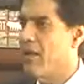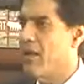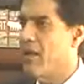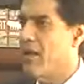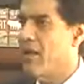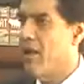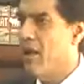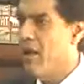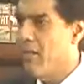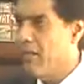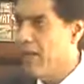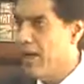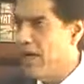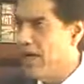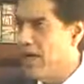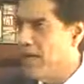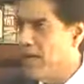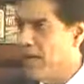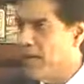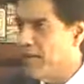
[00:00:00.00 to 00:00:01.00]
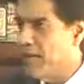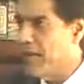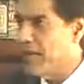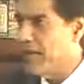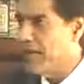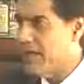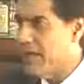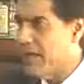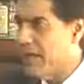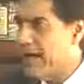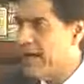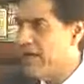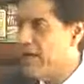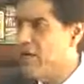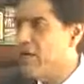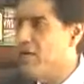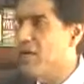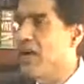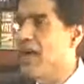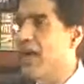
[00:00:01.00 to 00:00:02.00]
competence of the state
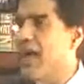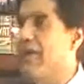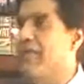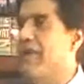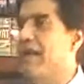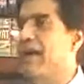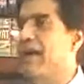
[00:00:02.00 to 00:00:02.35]
to levy